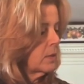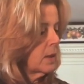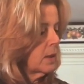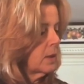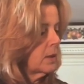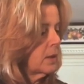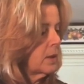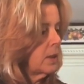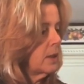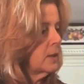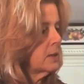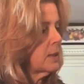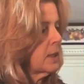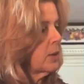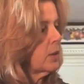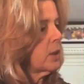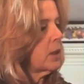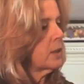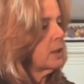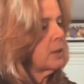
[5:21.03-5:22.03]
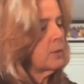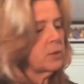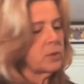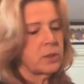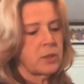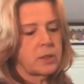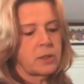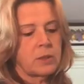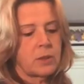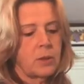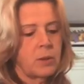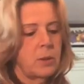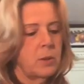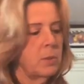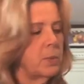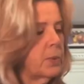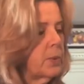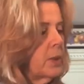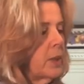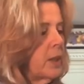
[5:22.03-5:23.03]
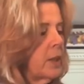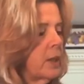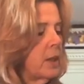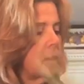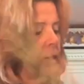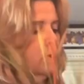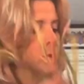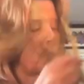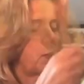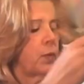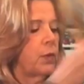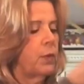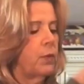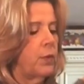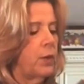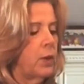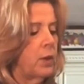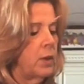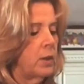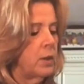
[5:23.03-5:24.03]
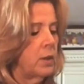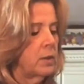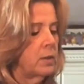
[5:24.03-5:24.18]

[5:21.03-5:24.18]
These, I thought they were just so pretty colors for fall.